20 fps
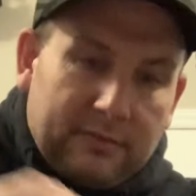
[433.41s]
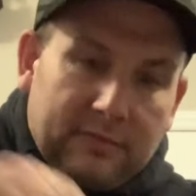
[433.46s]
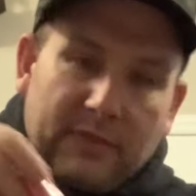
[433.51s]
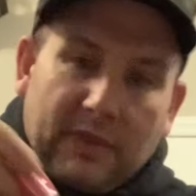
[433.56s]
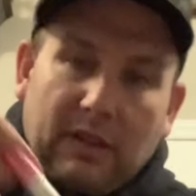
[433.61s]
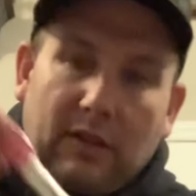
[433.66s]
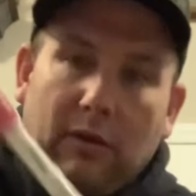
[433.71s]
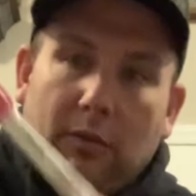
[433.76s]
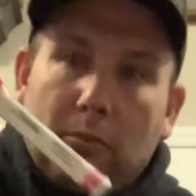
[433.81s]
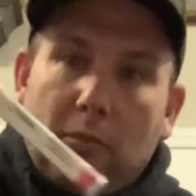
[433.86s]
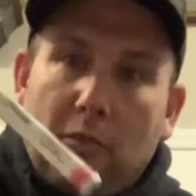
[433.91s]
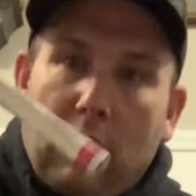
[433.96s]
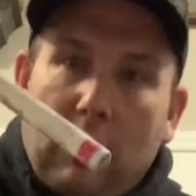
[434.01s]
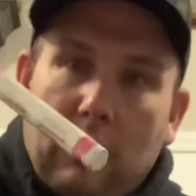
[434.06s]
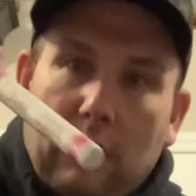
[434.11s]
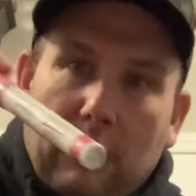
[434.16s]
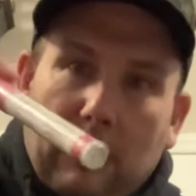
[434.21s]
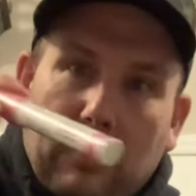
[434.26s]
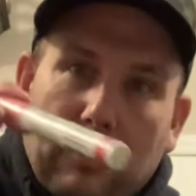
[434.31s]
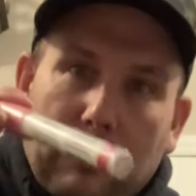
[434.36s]
Little
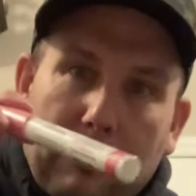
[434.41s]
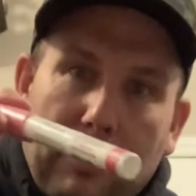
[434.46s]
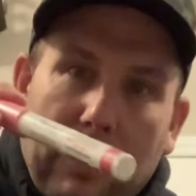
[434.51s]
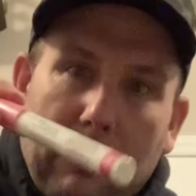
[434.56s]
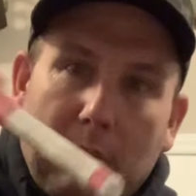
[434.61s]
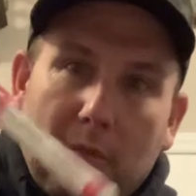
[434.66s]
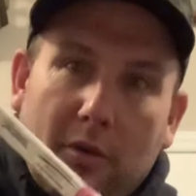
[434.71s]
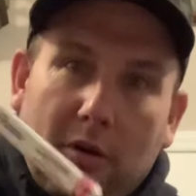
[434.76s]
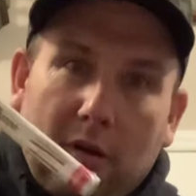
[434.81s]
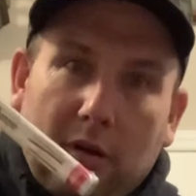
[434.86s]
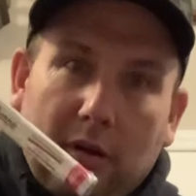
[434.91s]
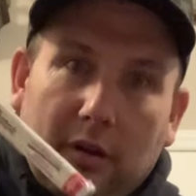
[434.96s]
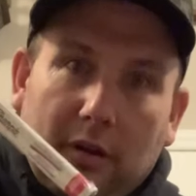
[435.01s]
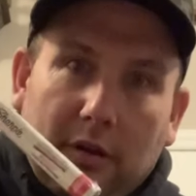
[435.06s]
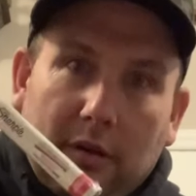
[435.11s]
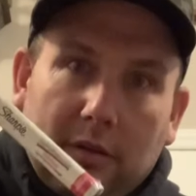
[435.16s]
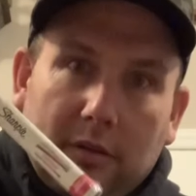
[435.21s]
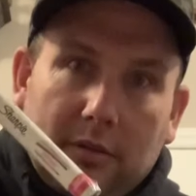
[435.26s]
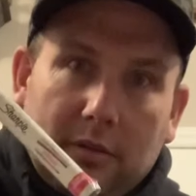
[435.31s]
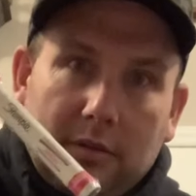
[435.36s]
marker, paint marker,
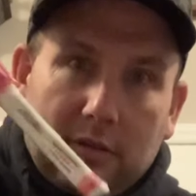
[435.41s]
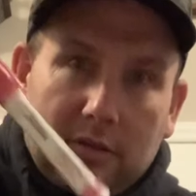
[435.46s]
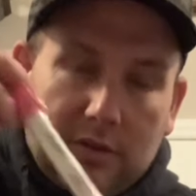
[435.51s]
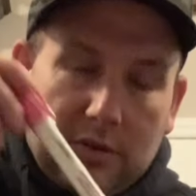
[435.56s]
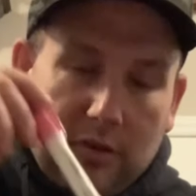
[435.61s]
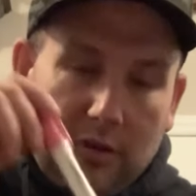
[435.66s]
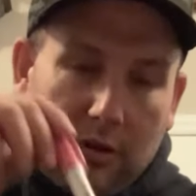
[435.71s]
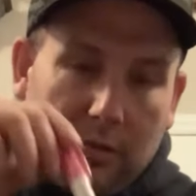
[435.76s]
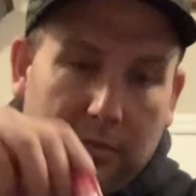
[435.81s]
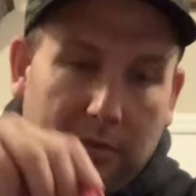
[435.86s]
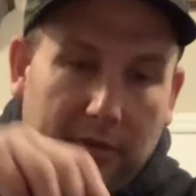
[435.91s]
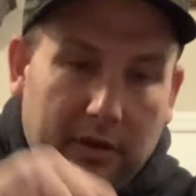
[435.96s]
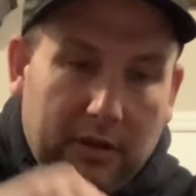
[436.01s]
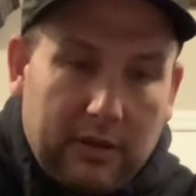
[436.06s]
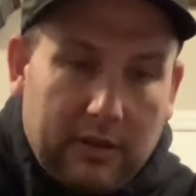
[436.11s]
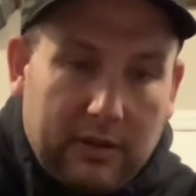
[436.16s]
Sharpie.